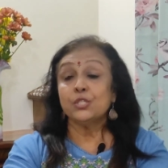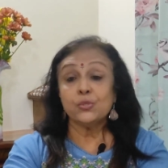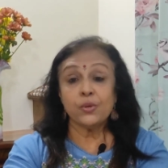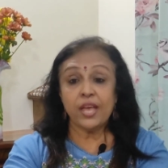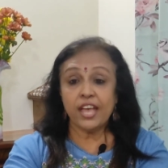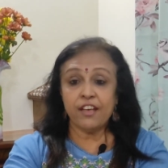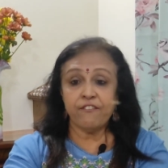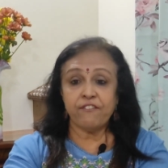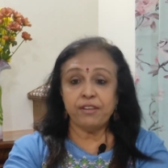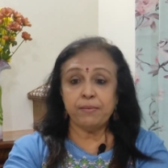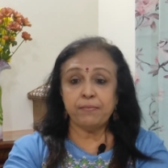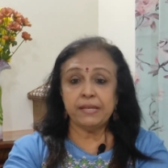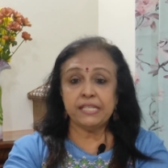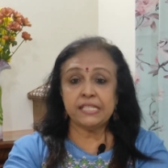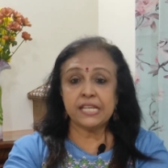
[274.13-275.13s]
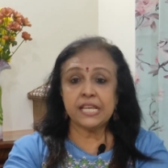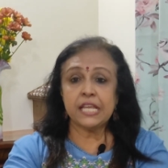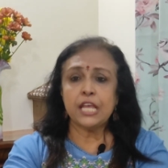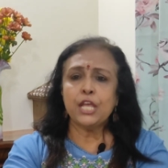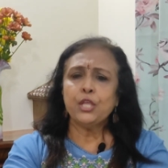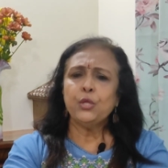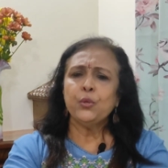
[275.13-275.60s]
So every
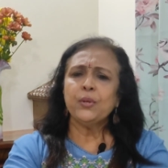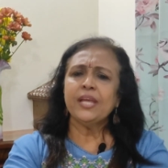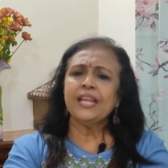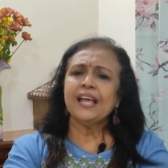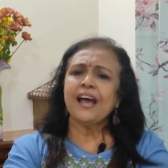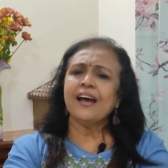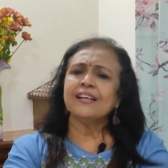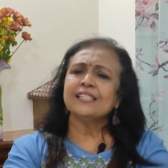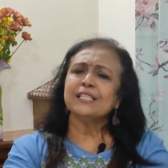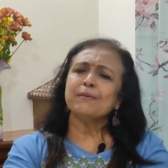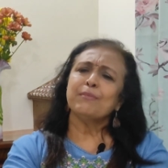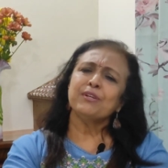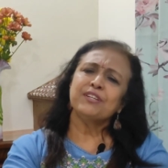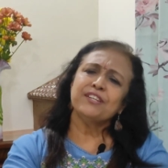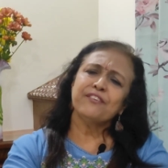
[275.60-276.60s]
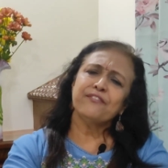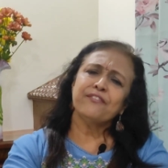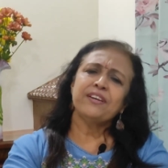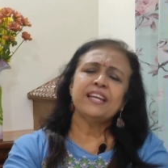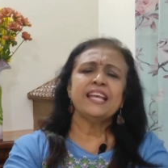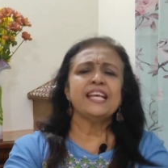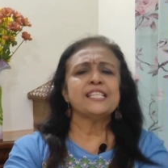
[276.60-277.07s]
meeting, you can ask about
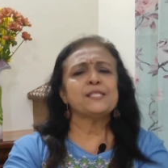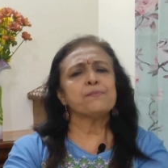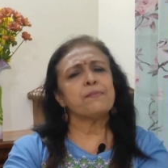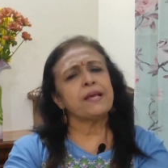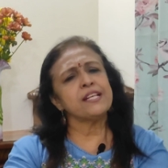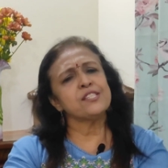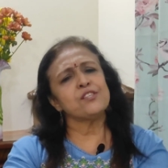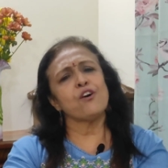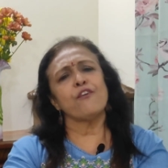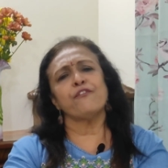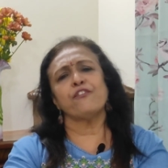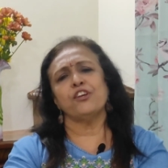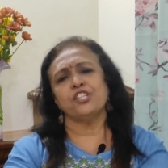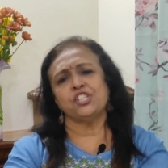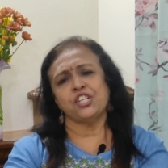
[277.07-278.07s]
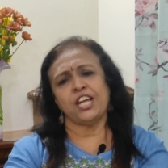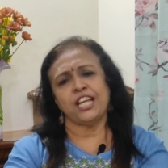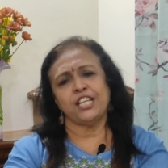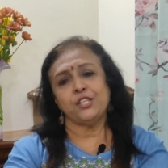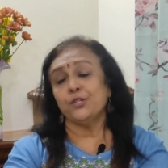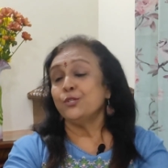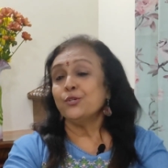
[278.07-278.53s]
different aspects of your
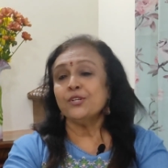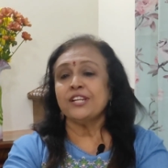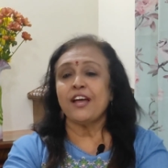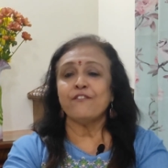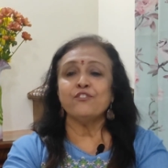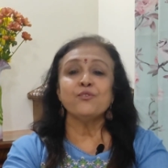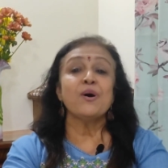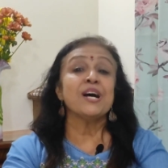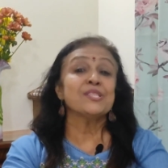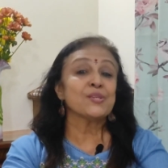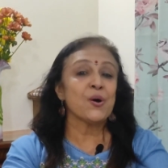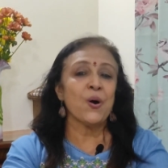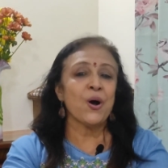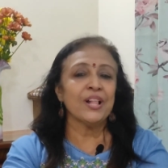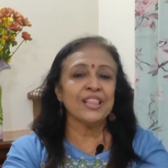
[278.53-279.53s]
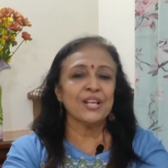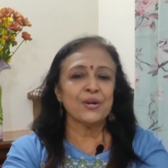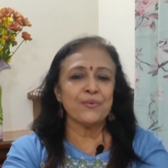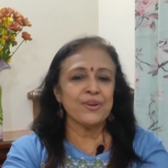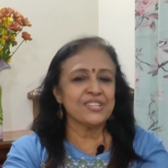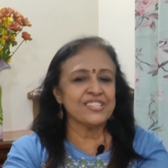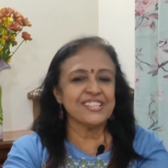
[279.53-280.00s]
child. You don't have to ask all the
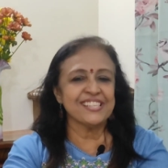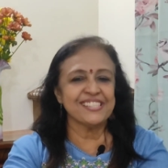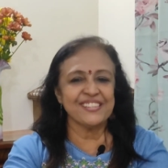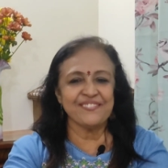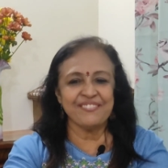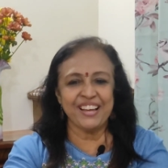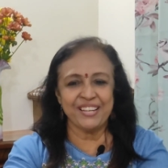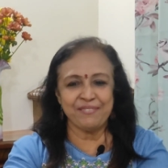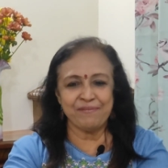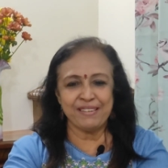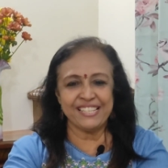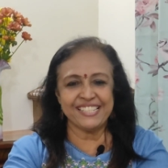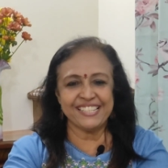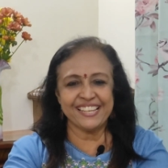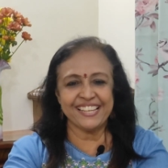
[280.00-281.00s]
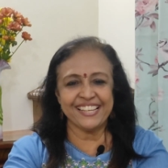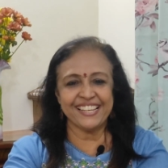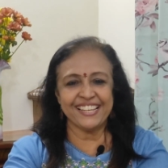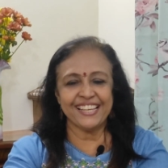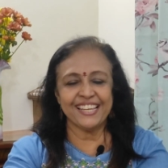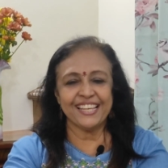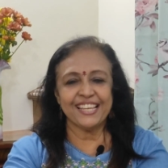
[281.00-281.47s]
questions in one meeting.
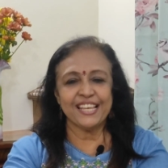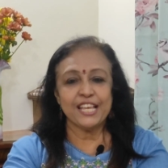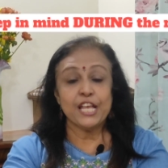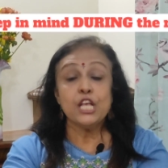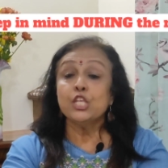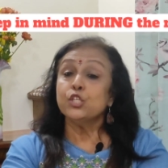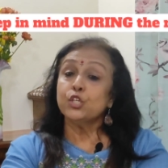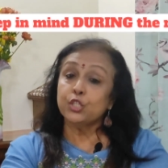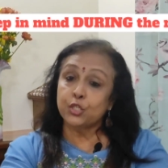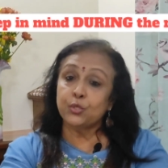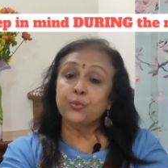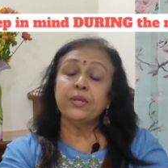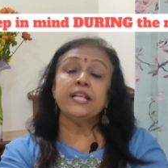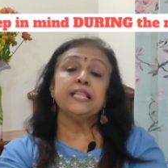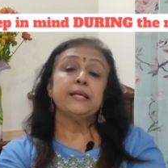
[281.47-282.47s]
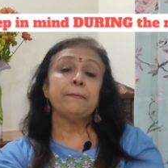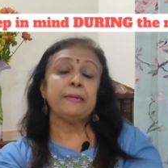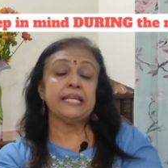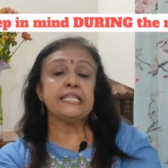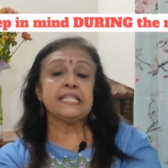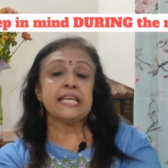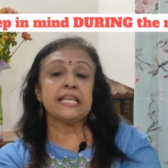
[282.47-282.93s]
So during the
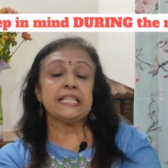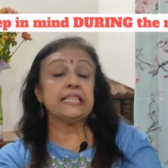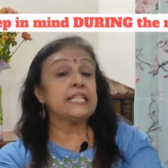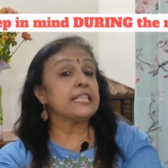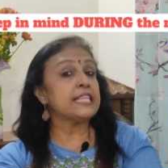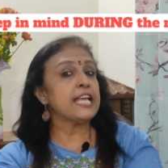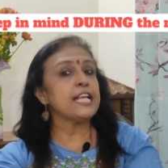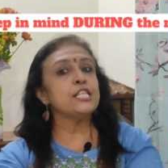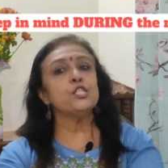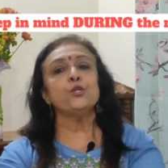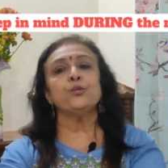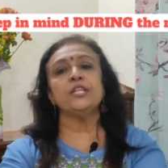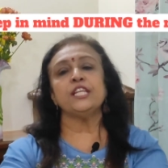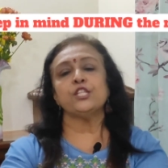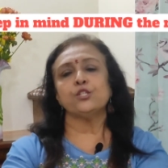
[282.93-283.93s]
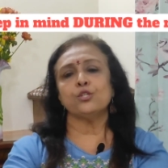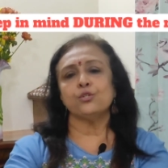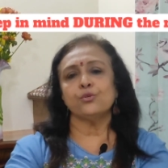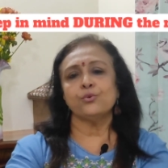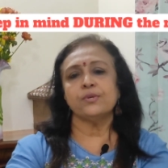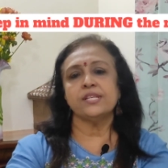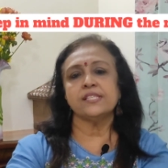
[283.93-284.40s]
meeting, the things you need to
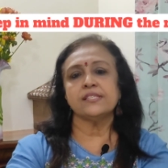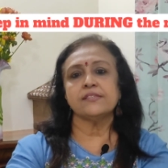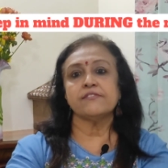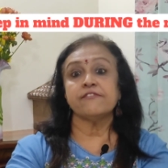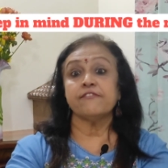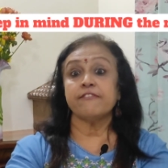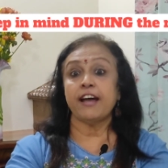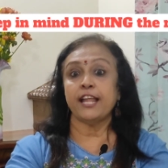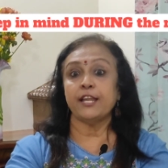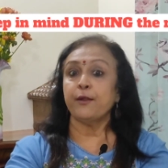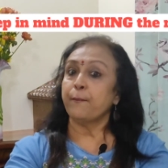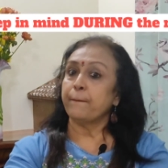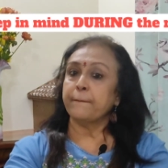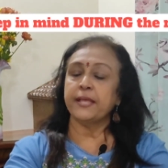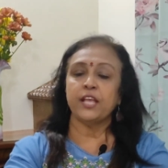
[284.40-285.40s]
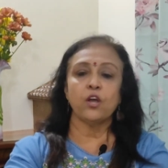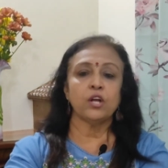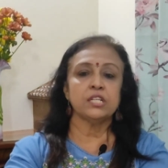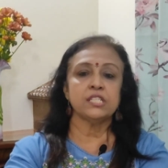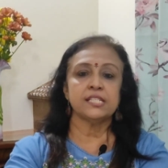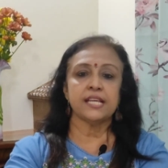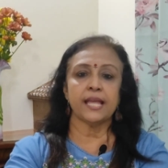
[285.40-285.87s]
do is 1. Be
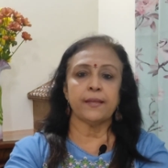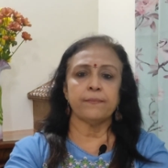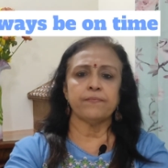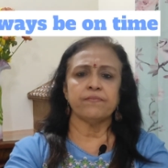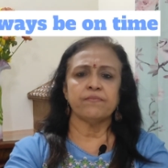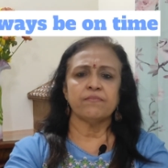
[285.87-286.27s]
on time.